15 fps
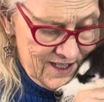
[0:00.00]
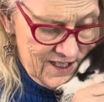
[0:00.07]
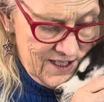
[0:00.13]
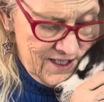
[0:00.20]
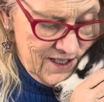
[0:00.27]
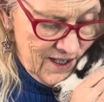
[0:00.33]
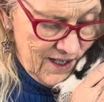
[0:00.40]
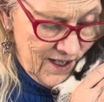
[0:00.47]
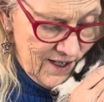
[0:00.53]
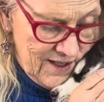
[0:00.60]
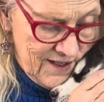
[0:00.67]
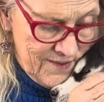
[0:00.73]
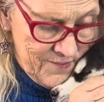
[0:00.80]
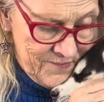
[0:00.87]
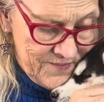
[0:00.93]
Yeah.
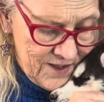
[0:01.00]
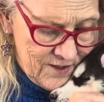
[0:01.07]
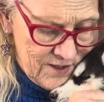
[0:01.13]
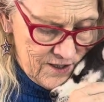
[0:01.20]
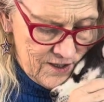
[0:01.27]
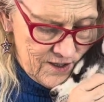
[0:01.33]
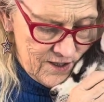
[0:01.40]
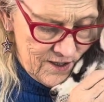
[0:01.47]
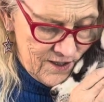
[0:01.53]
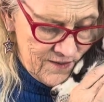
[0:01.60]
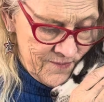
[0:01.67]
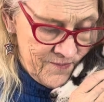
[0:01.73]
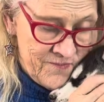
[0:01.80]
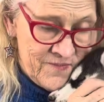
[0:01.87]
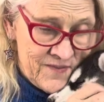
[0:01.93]
Oh.
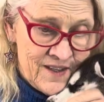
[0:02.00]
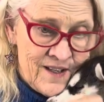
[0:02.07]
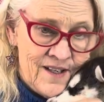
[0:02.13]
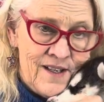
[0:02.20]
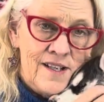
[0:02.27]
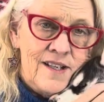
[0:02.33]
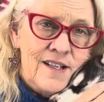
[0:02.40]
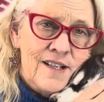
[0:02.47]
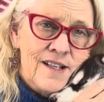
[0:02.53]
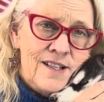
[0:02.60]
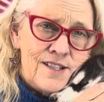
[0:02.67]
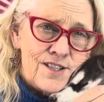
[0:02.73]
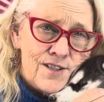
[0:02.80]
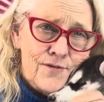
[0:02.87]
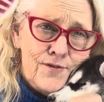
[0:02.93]

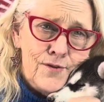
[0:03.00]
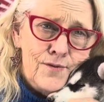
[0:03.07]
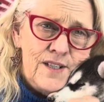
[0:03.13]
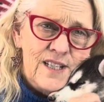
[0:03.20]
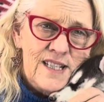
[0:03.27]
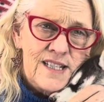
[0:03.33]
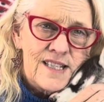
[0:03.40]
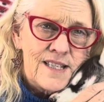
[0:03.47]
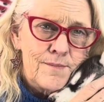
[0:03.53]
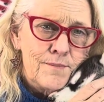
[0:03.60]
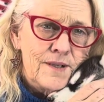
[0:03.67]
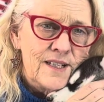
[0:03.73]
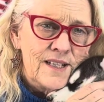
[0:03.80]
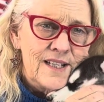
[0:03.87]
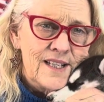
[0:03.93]
So if you need
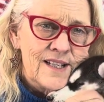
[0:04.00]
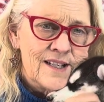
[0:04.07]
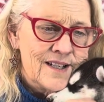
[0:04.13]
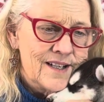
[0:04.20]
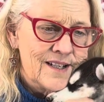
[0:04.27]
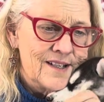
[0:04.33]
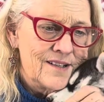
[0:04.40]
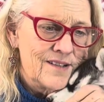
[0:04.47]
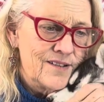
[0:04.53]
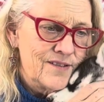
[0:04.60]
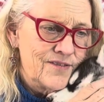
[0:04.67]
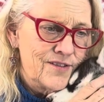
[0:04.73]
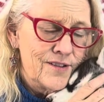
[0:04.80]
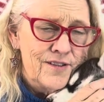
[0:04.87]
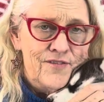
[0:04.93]
somebody
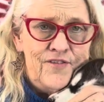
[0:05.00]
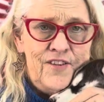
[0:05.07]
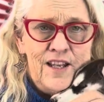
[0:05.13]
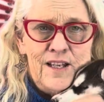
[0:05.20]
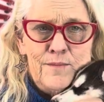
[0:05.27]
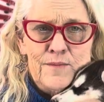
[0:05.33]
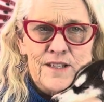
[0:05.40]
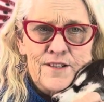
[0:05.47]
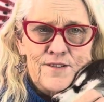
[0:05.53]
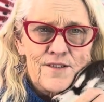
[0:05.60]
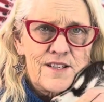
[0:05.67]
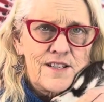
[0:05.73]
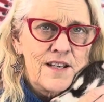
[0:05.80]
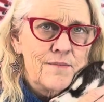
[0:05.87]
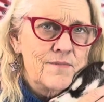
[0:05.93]
for a family or
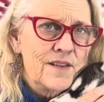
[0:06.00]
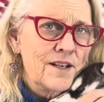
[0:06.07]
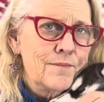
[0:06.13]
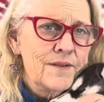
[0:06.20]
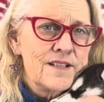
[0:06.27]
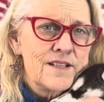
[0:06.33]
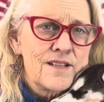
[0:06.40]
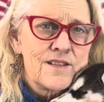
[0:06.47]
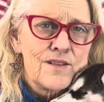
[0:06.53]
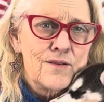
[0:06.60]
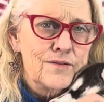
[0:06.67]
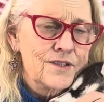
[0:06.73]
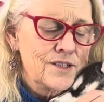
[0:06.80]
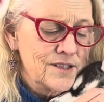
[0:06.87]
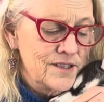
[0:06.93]
something, be
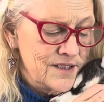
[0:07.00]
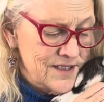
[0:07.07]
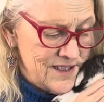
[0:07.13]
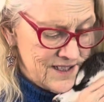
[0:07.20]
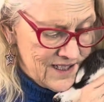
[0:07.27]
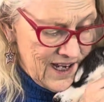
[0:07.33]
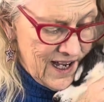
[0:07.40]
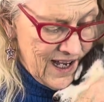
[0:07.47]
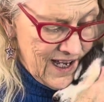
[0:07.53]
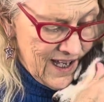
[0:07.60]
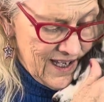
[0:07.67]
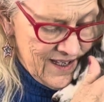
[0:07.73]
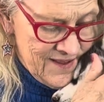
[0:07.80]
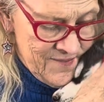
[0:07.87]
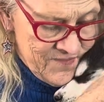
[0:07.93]
so good, Skye.
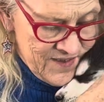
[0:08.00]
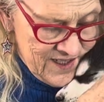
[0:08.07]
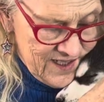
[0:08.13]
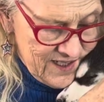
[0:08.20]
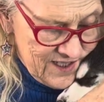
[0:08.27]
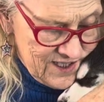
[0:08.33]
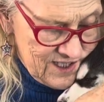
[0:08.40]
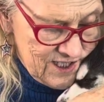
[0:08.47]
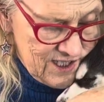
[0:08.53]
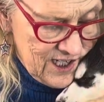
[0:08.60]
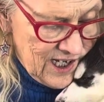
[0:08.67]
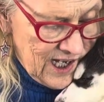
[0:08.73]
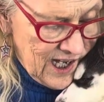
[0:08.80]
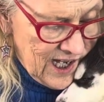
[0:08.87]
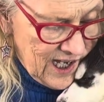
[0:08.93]

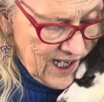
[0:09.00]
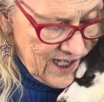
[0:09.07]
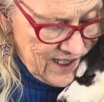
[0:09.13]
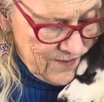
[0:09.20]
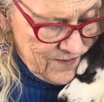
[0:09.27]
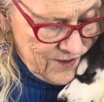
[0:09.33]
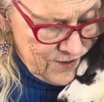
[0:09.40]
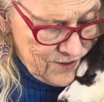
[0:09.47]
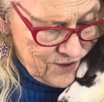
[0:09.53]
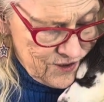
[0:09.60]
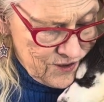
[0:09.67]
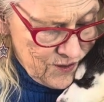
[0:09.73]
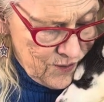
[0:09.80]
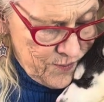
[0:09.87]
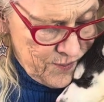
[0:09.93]
Skye, you're
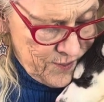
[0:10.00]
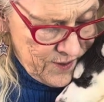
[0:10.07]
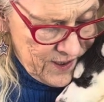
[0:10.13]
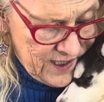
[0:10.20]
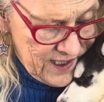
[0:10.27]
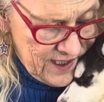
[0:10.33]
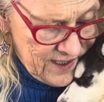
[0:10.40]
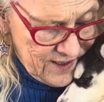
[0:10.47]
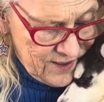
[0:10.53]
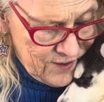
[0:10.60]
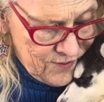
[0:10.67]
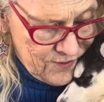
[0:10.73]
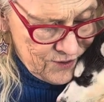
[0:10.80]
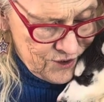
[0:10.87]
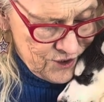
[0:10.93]
so pretty.
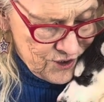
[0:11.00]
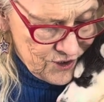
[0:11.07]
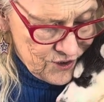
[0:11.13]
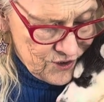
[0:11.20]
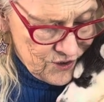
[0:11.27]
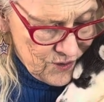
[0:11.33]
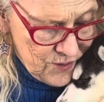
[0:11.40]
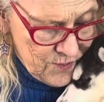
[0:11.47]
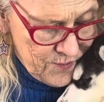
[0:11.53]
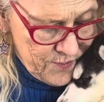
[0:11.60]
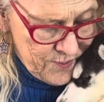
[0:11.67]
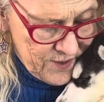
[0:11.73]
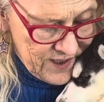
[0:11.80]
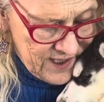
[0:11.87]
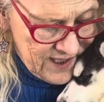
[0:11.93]
You're just so
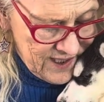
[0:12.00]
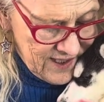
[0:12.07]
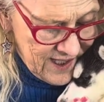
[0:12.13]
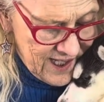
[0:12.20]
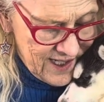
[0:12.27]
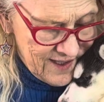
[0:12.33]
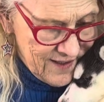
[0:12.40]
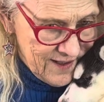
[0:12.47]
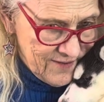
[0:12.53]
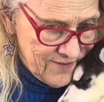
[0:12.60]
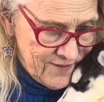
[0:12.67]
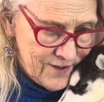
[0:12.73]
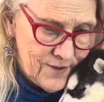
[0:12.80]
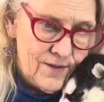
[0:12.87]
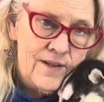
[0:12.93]
pretty. I love
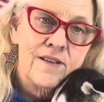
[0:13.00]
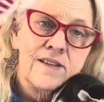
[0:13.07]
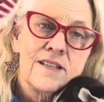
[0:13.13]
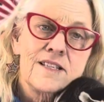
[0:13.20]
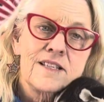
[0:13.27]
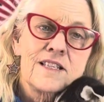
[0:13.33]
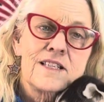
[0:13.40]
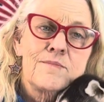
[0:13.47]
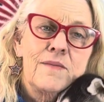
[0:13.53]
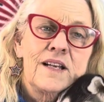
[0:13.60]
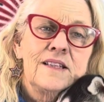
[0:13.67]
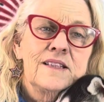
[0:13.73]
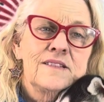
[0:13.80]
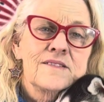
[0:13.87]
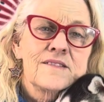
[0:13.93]
you. This is my
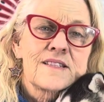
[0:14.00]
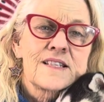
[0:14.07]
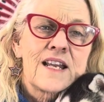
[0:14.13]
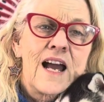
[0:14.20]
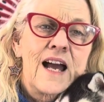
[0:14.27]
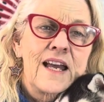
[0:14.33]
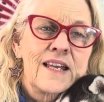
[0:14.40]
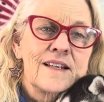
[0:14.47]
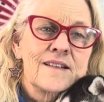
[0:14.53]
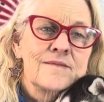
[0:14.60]
little Skye.